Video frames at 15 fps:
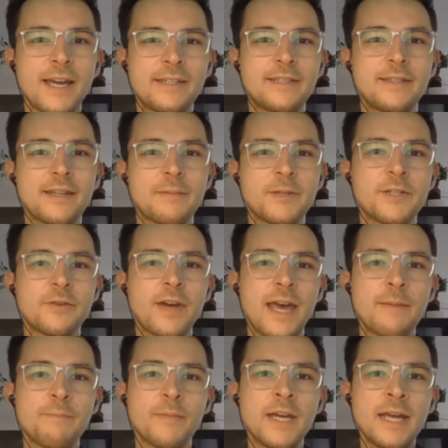
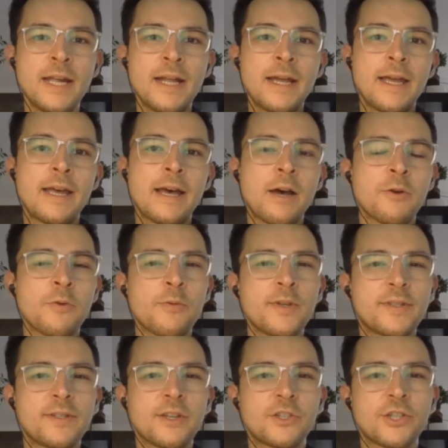ITWM, our
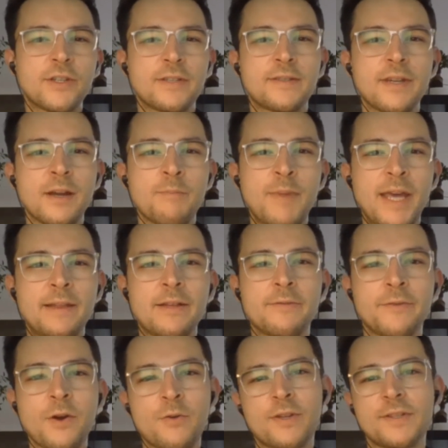researchers are mainly
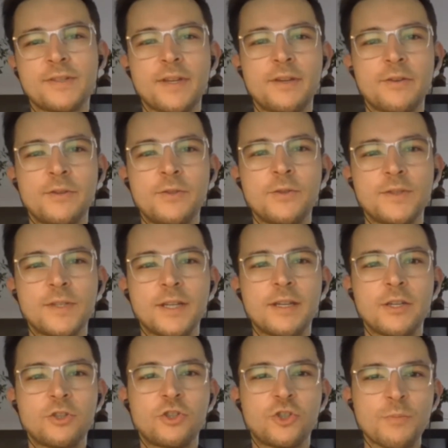focusing on using
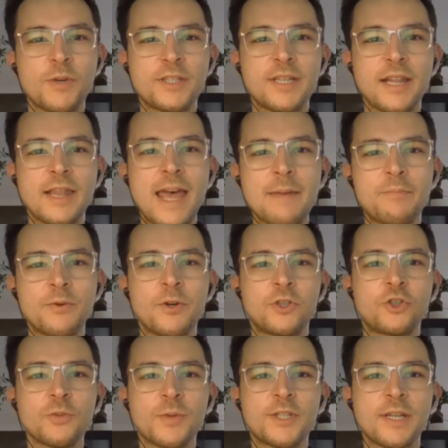Jupyter Lab or
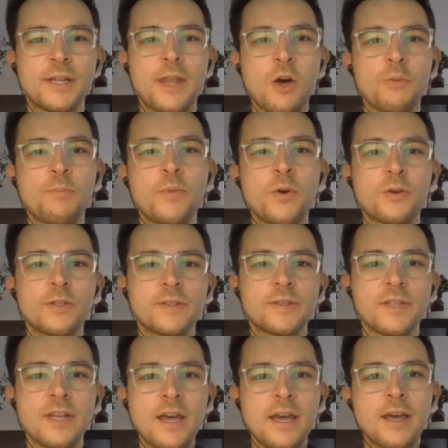Jupyter
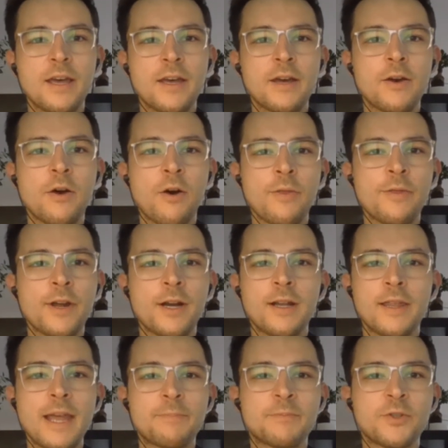notebooks on their
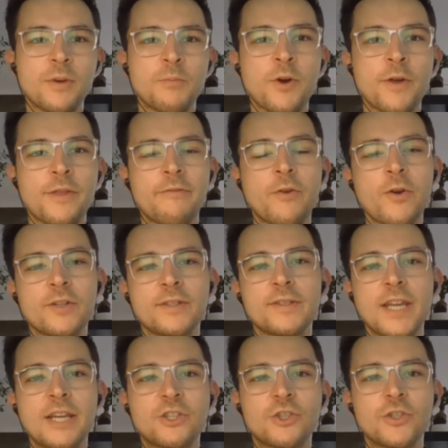laptop or their
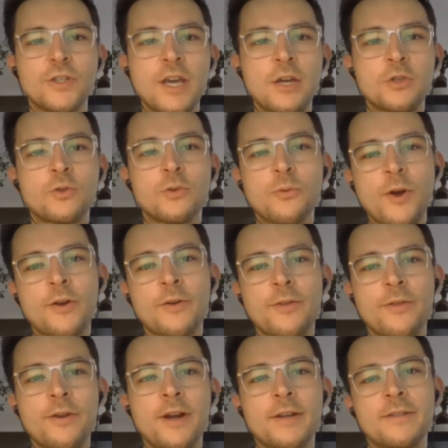workstation to work on
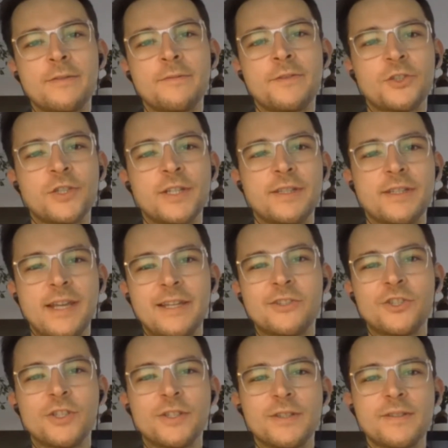their artificial
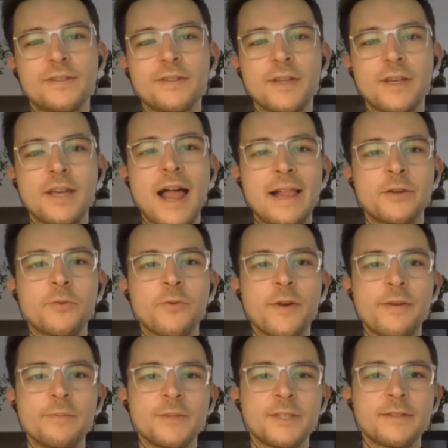intelligence
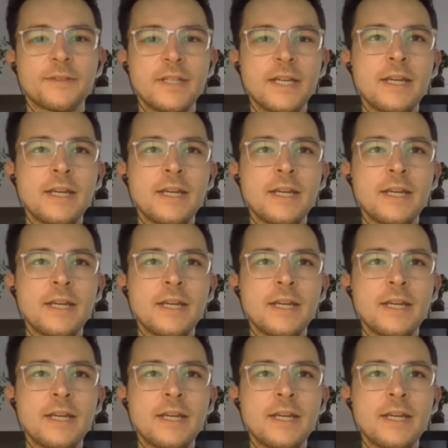algorithms.